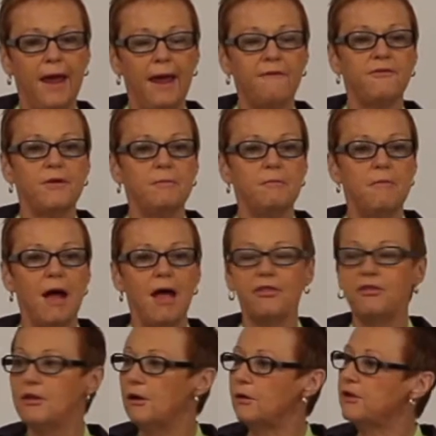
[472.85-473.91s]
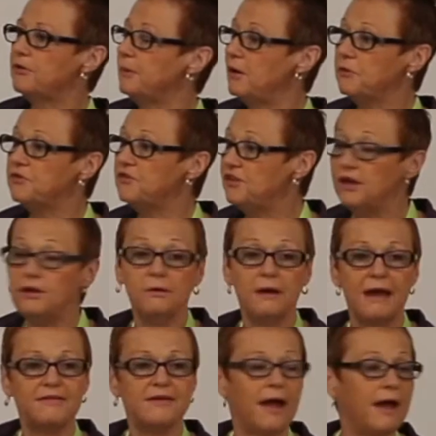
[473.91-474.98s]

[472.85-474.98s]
every month, you know, because we don't see you guys.